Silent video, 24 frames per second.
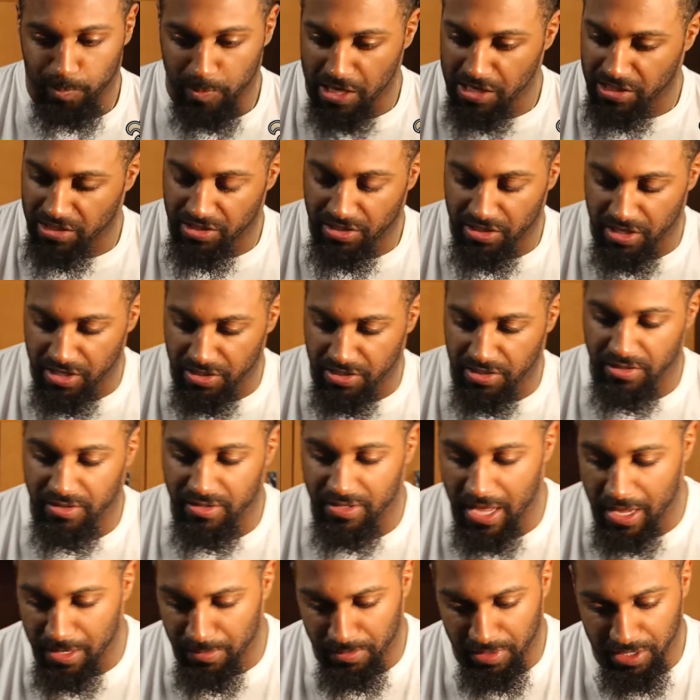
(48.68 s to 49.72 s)

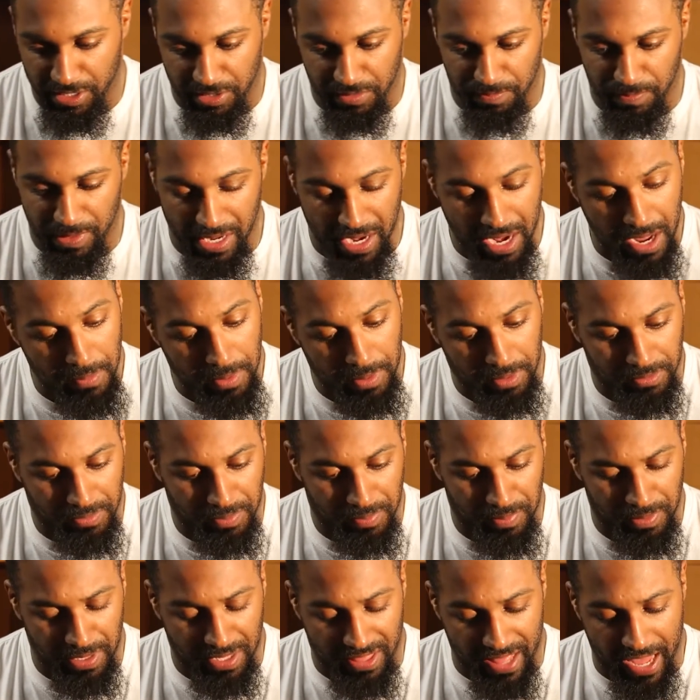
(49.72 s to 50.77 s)
it's being able to
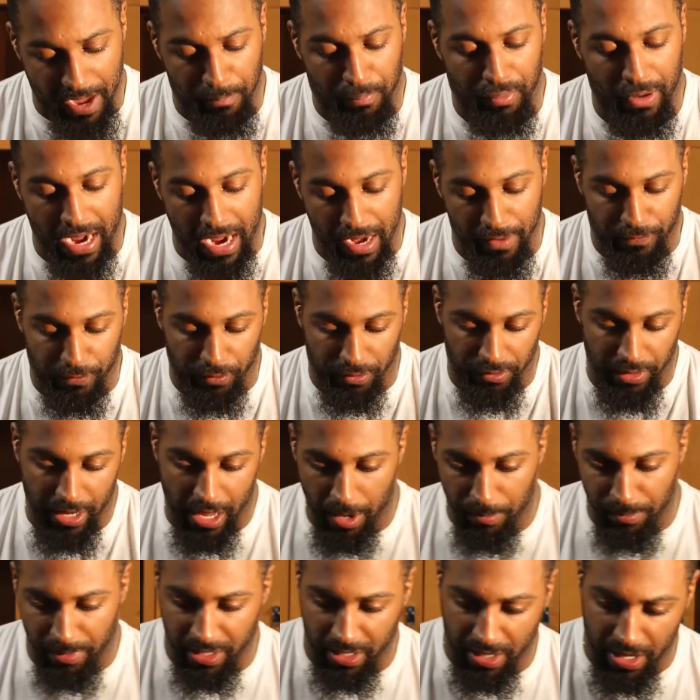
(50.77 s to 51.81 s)
be that prideful and
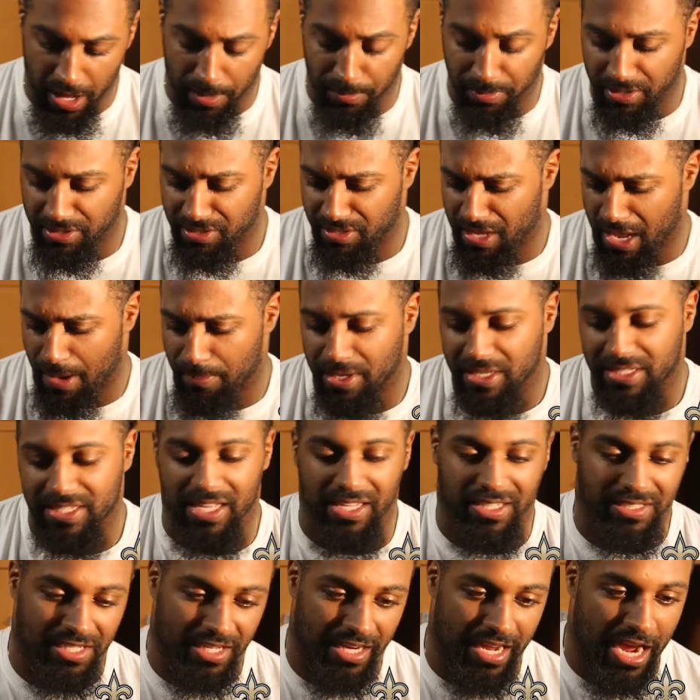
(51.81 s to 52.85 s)
how many
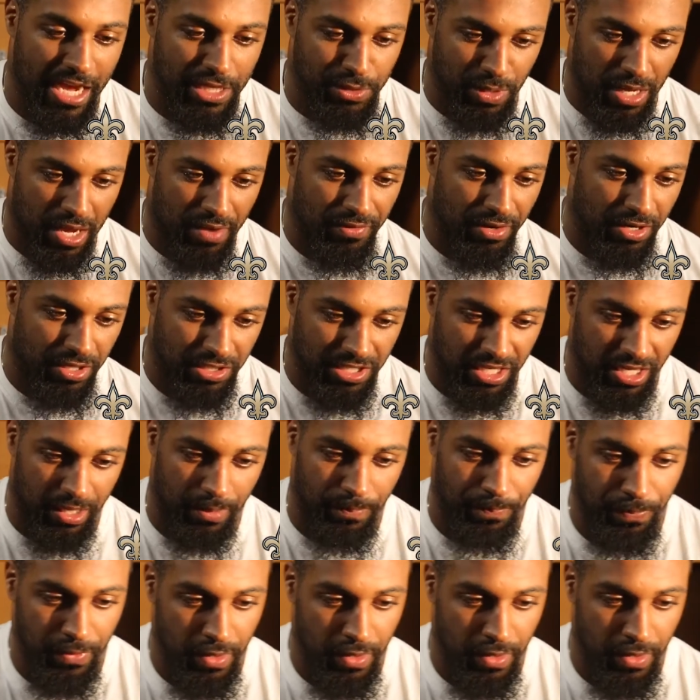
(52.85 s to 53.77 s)
talented guys we have on our team.